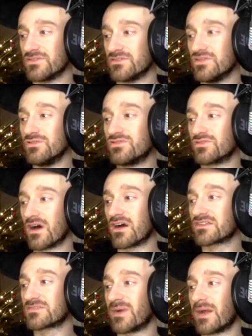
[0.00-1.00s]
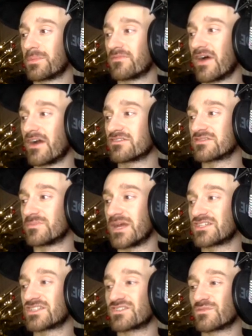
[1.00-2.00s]
new drugs by providers and
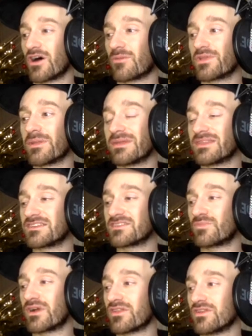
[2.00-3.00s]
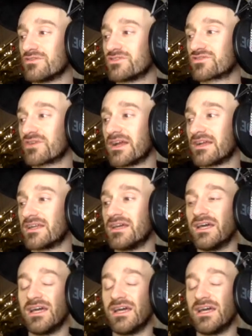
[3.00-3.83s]
patients will help limit the spread of the new strain.